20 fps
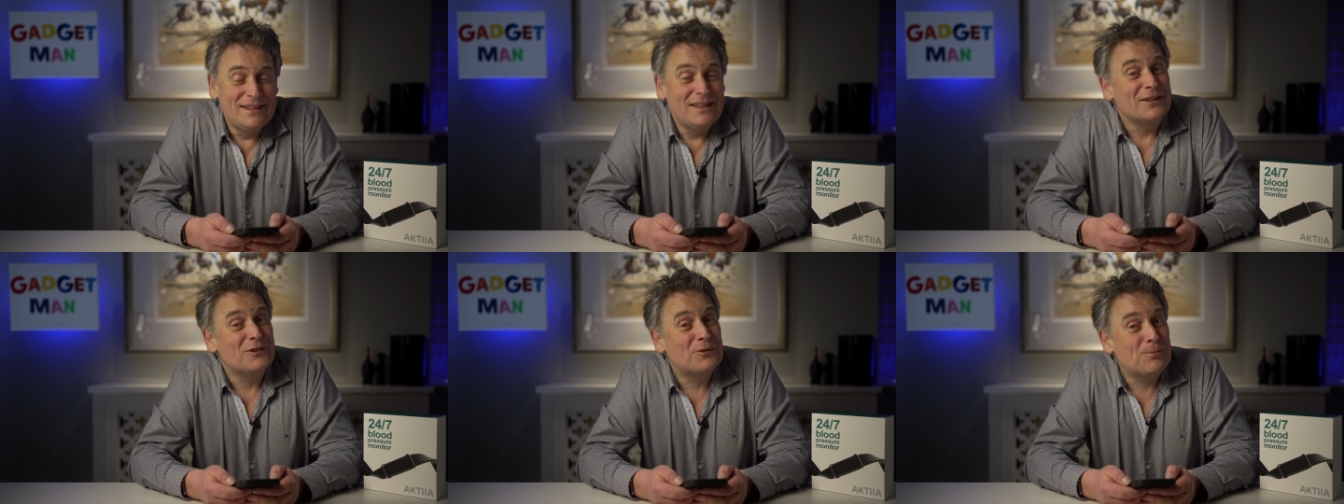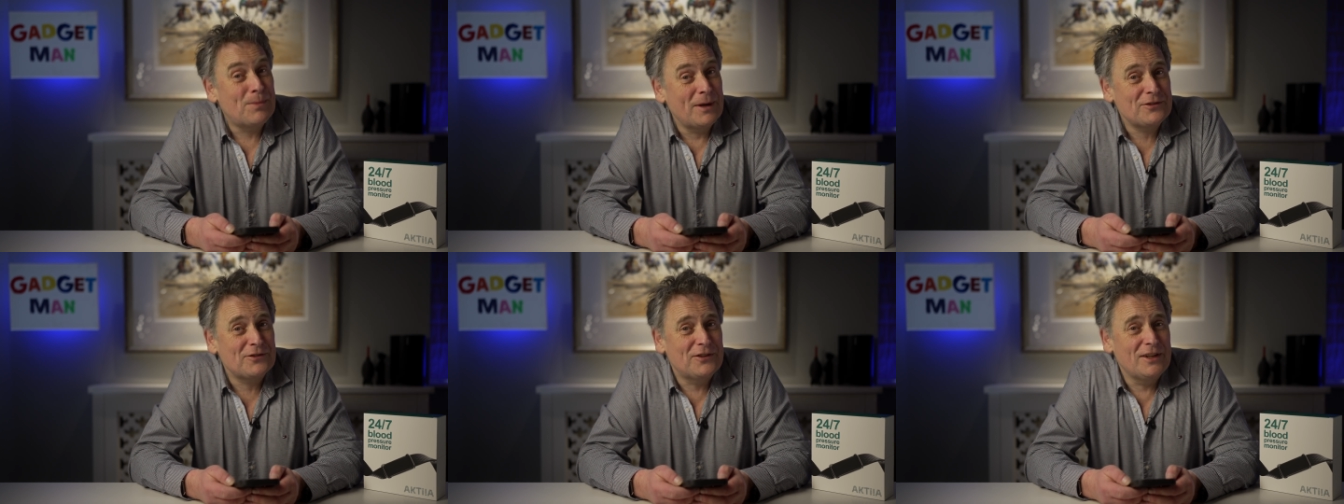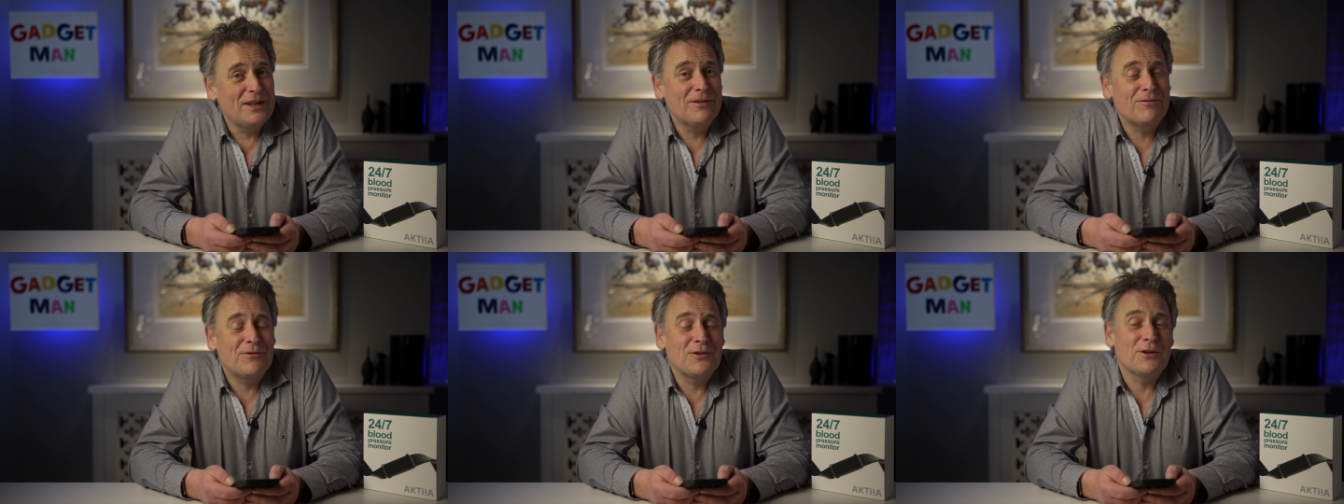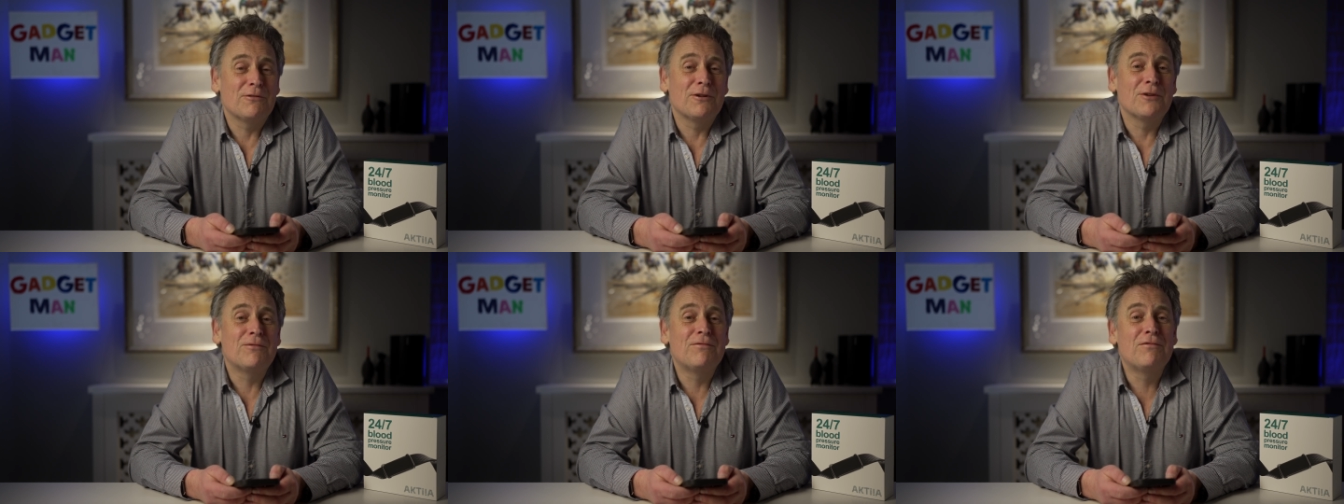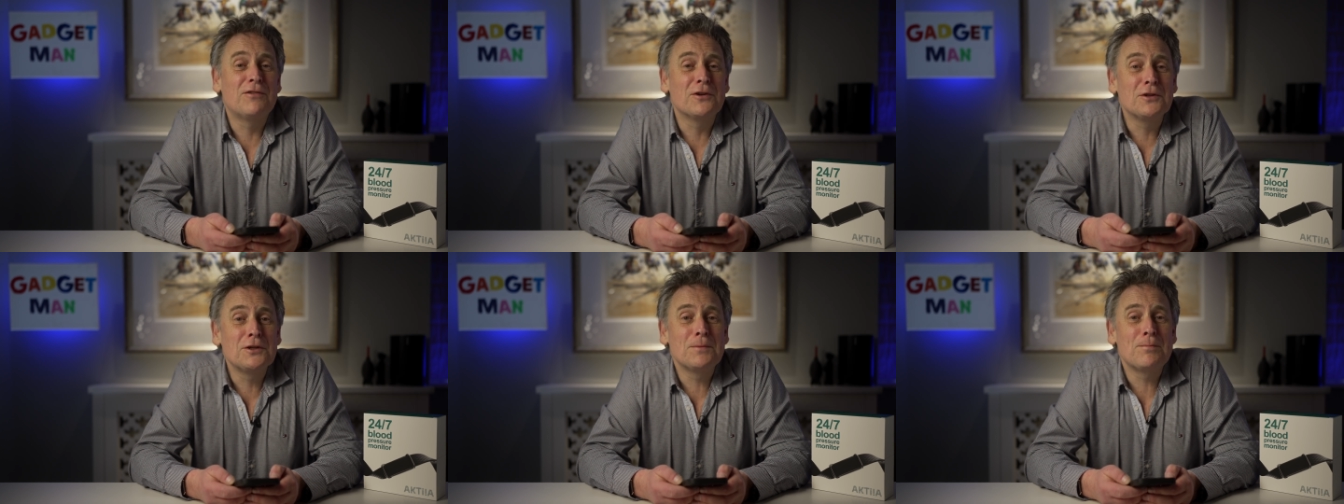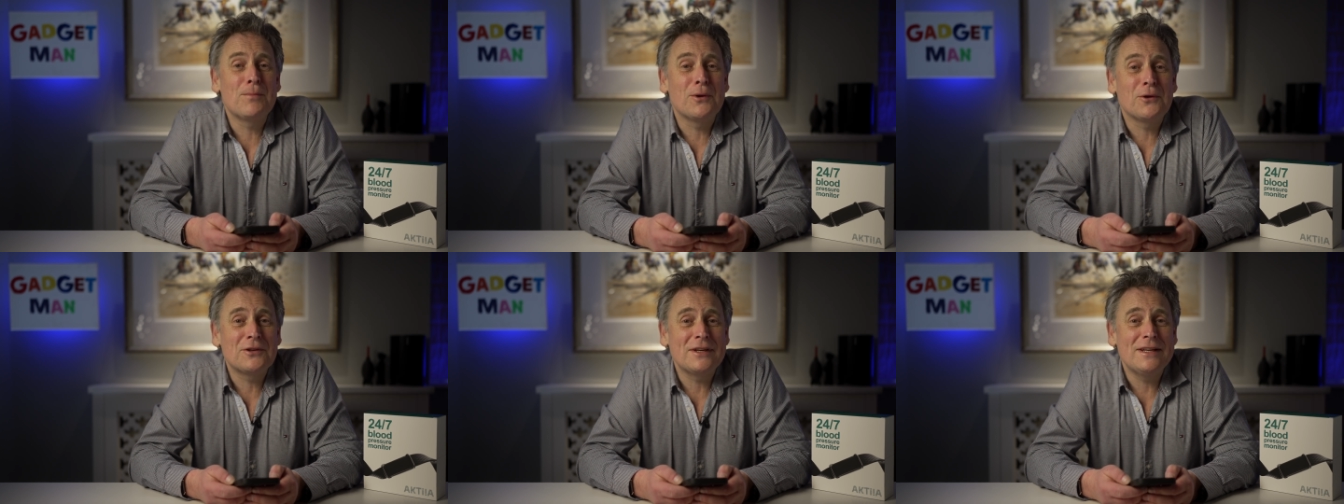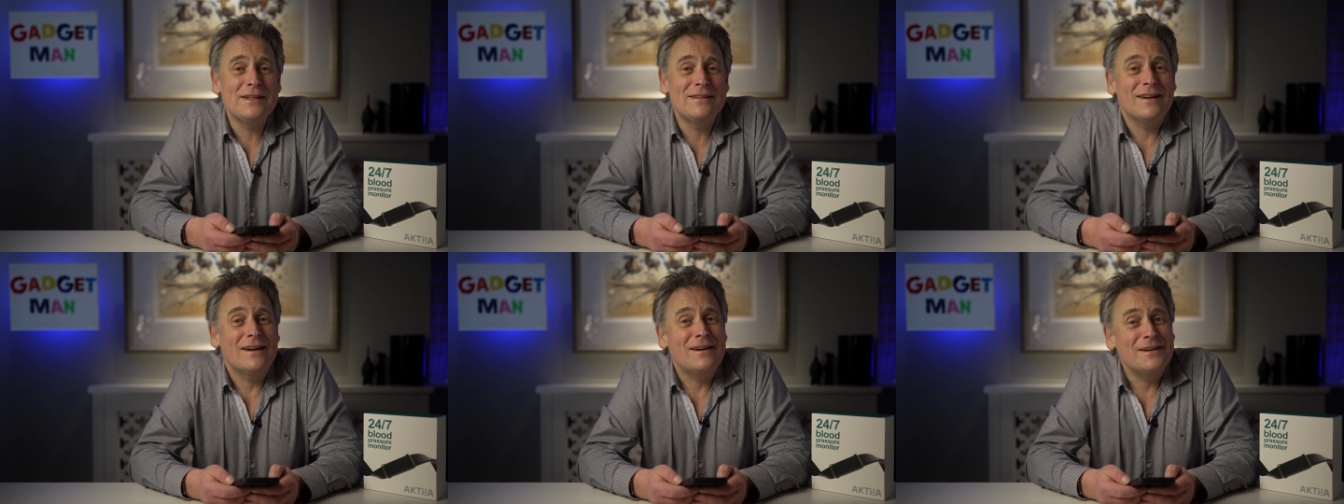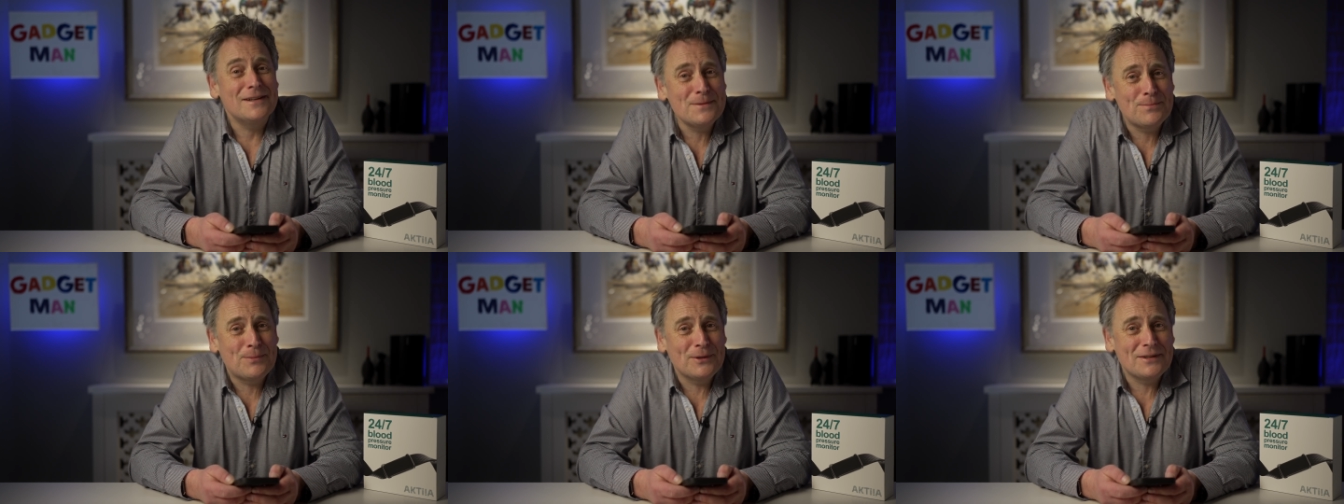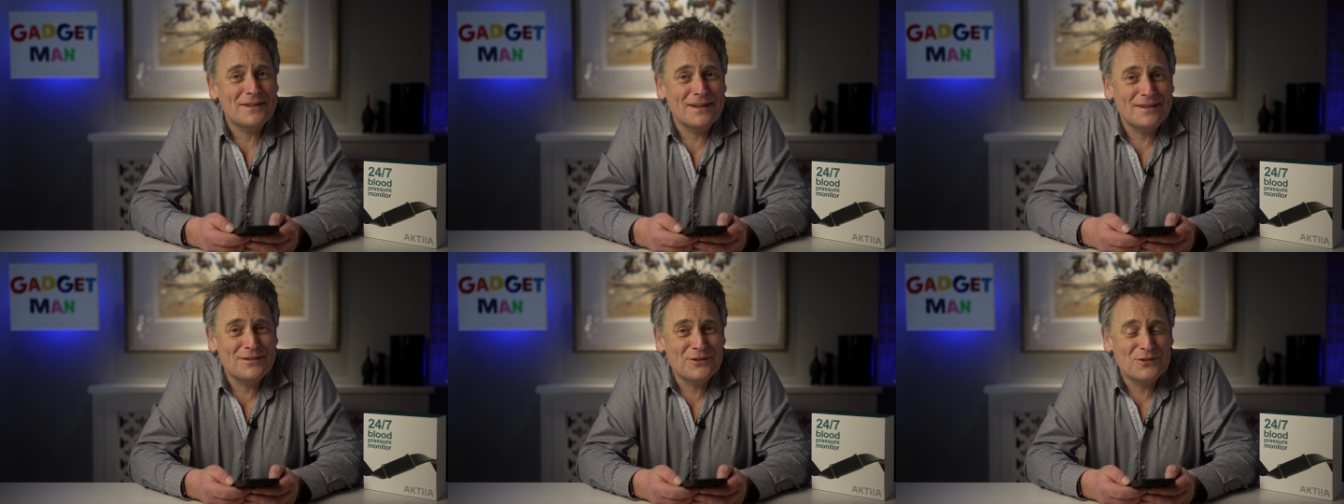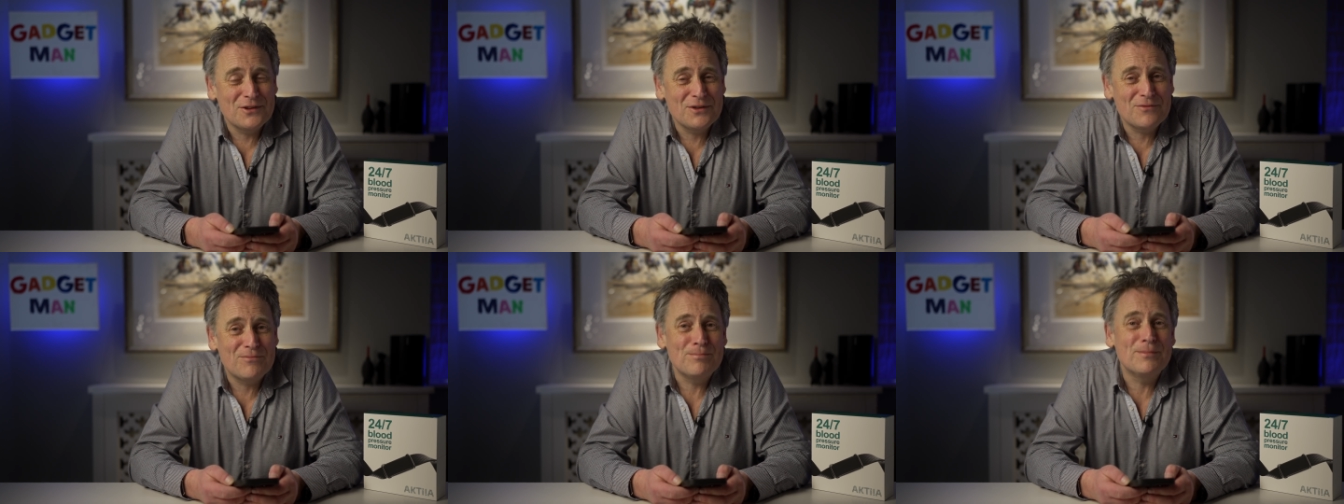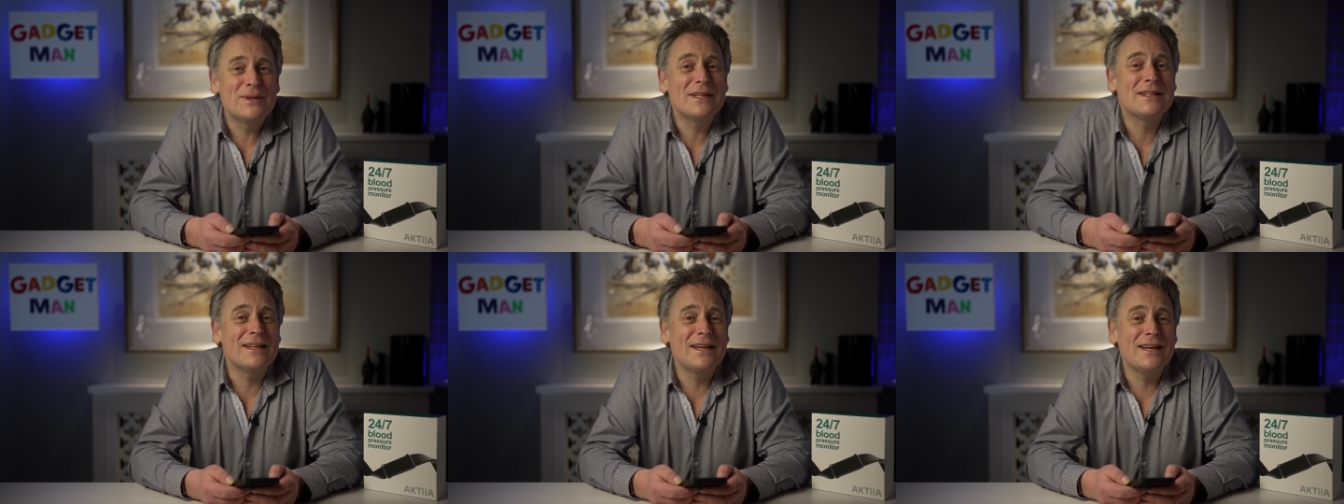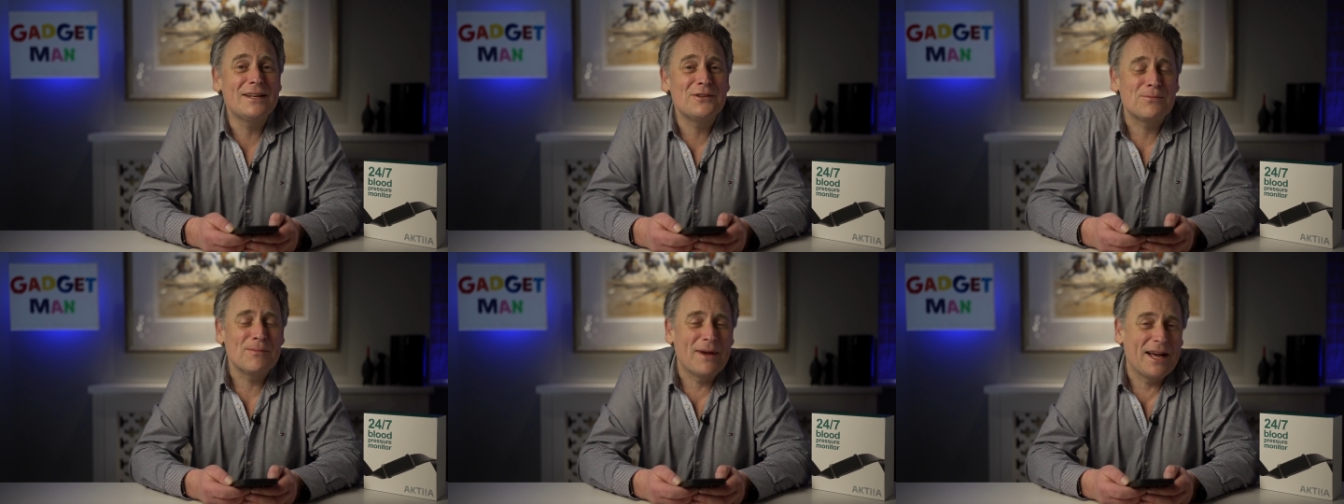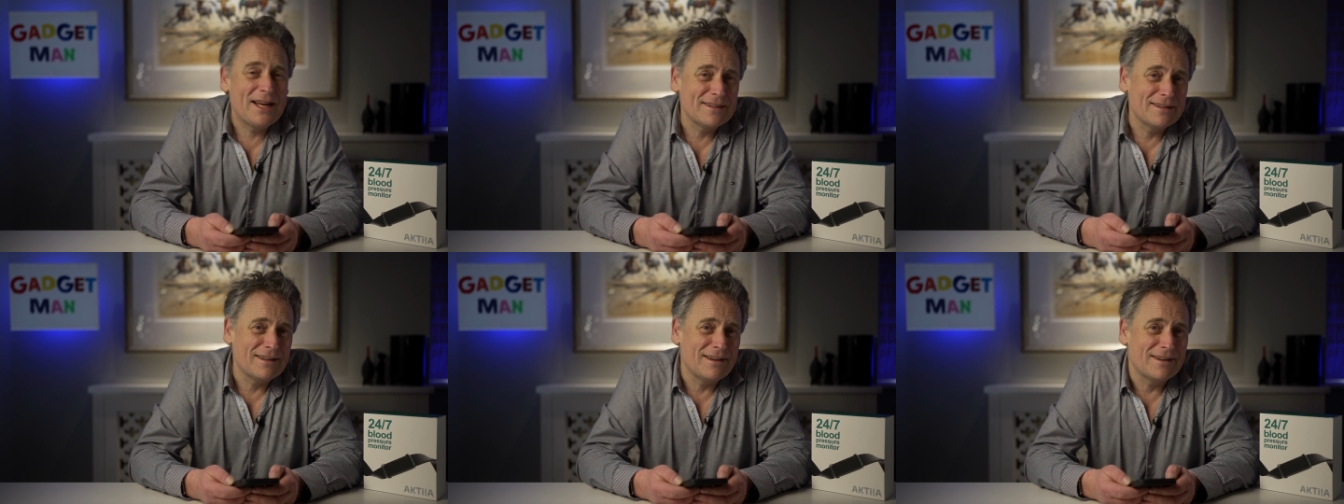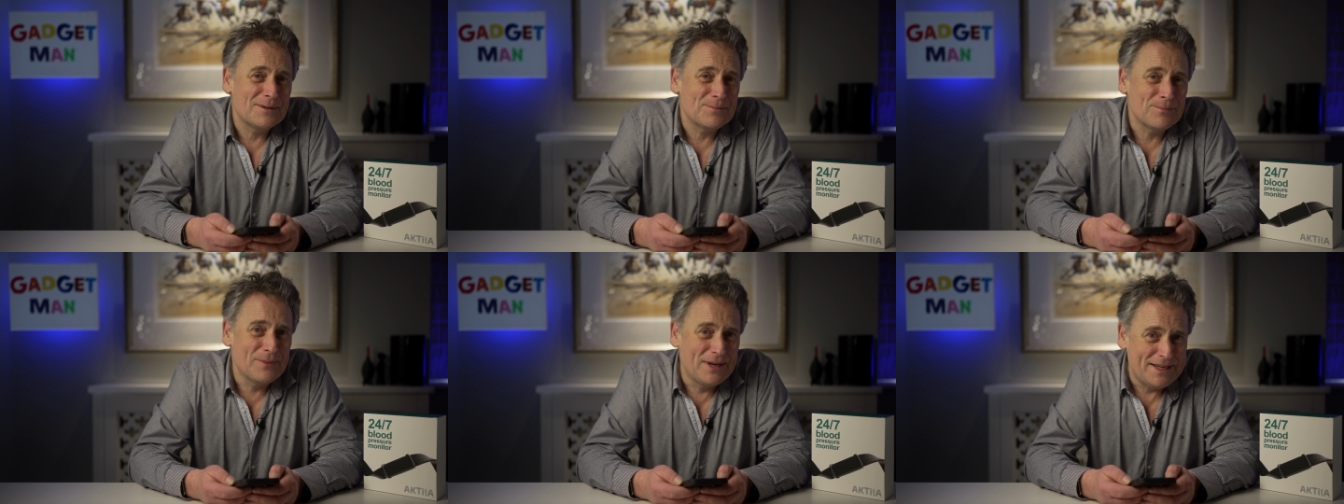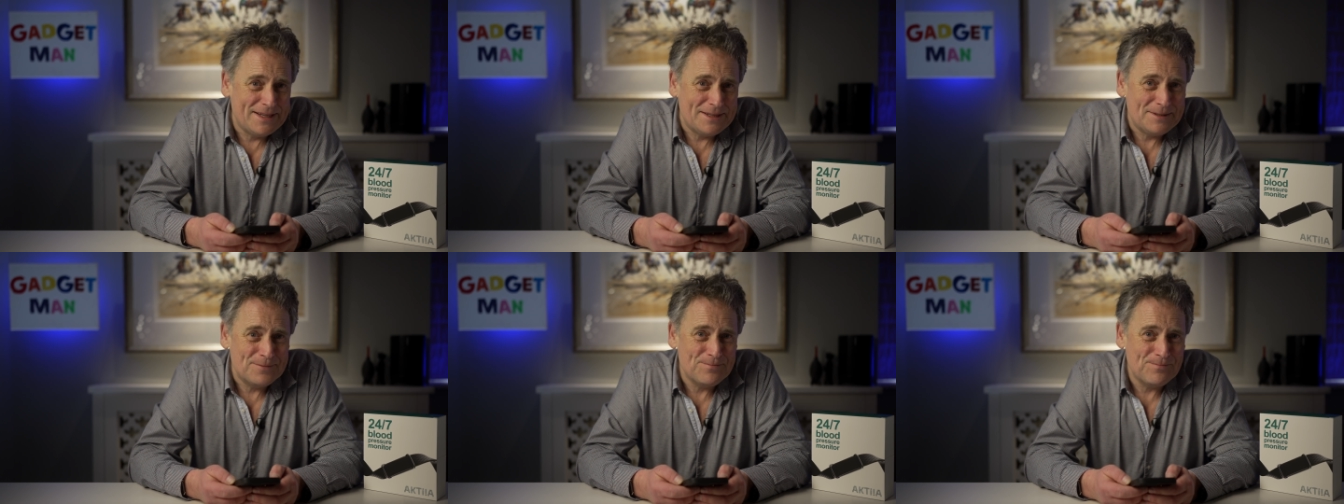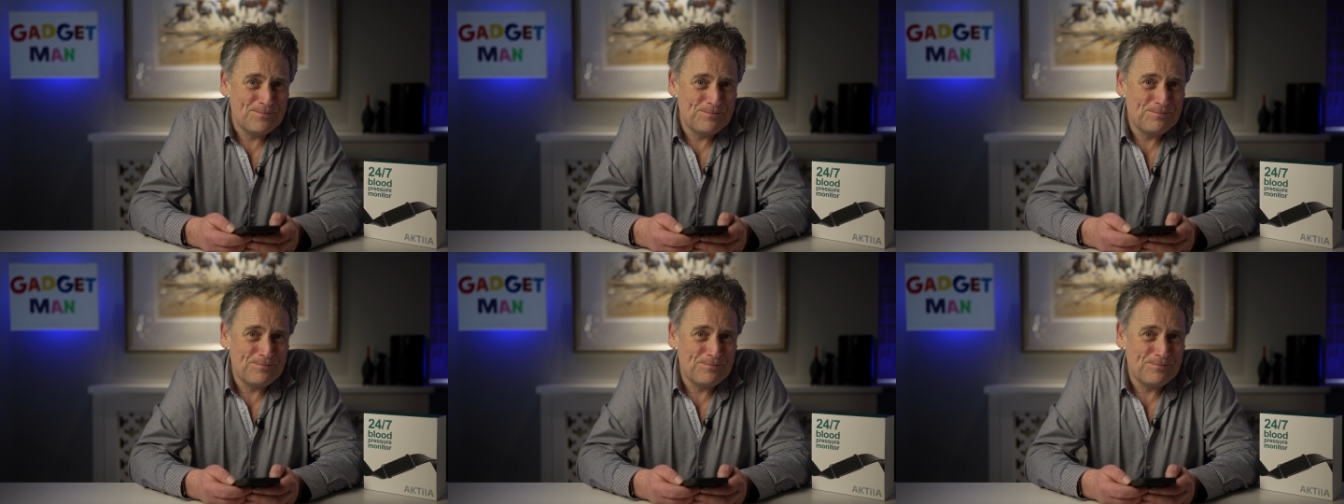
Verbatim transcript: especially if you're a fuller-bodied, hypertensive, middle-aged man like me.